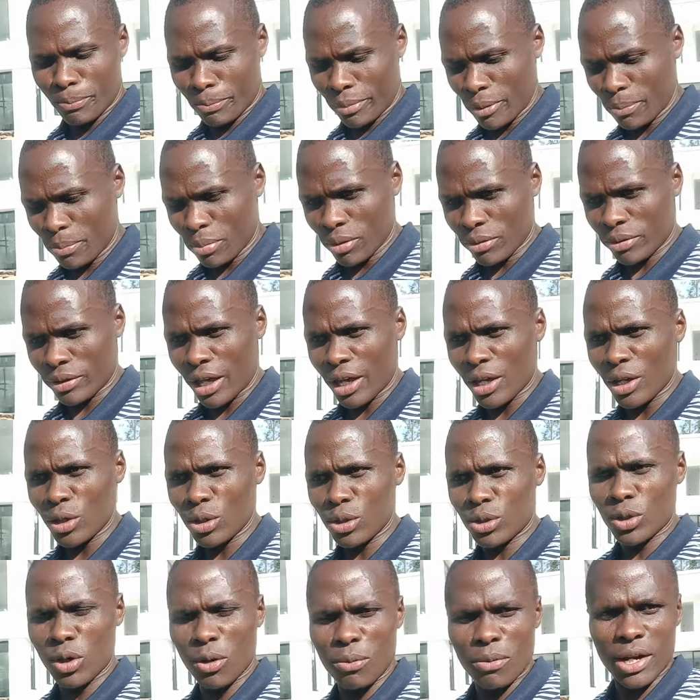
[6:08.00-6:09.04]
people. Thank you
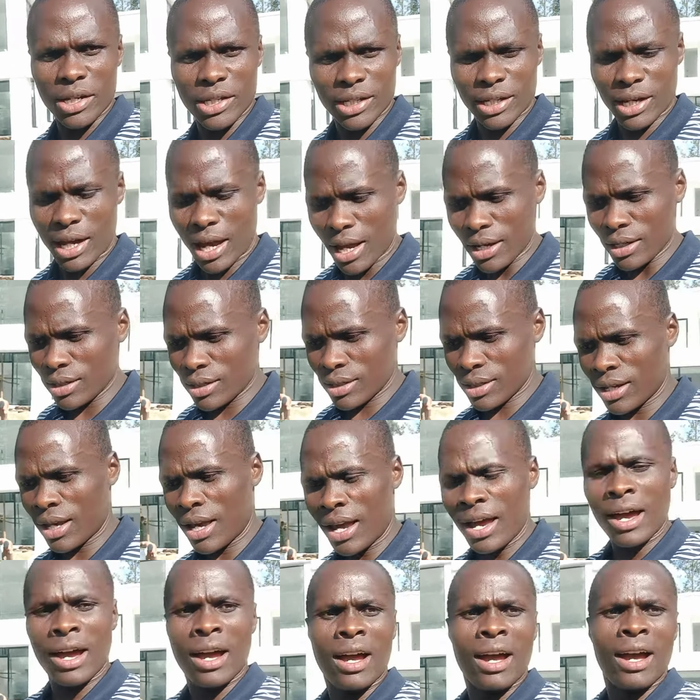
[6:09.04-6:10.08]
so much, guys.
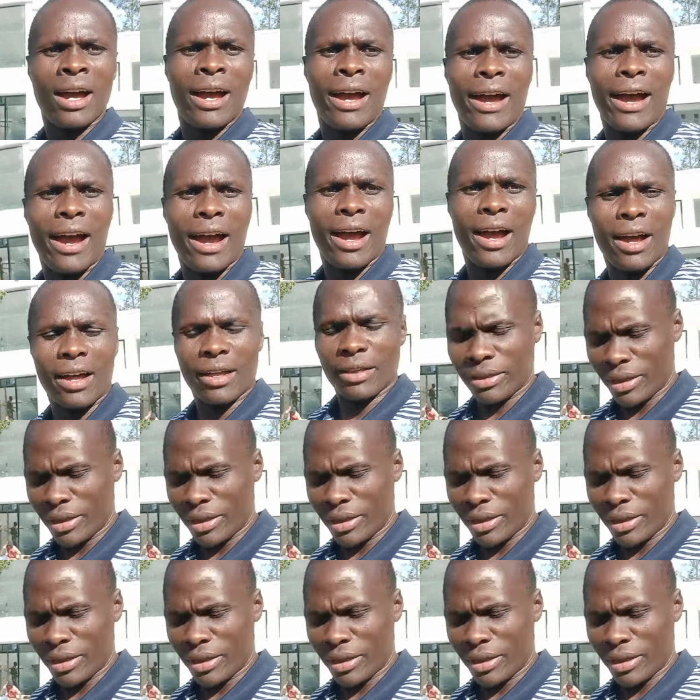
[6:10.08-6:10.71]
Uh,